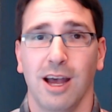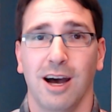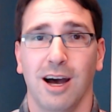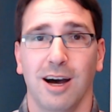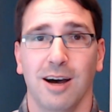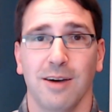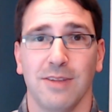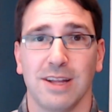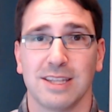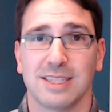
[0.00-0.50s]

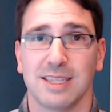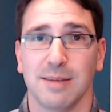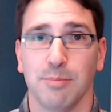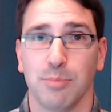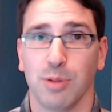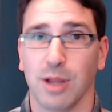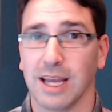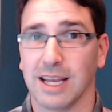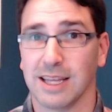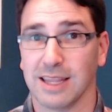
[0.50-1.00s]
Uh, that's him
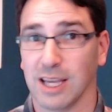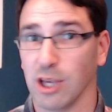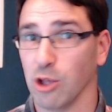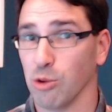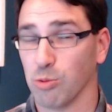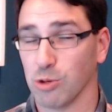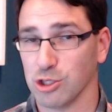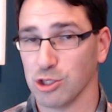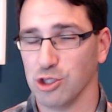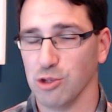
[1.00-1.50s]
playing the
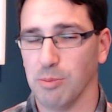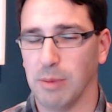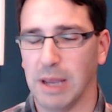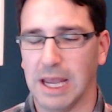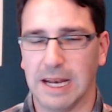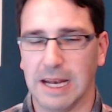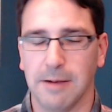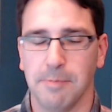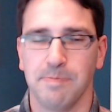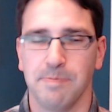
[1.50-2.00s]
Guild Wars two
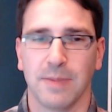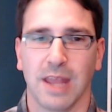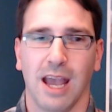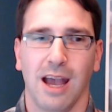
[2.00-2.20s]
beta.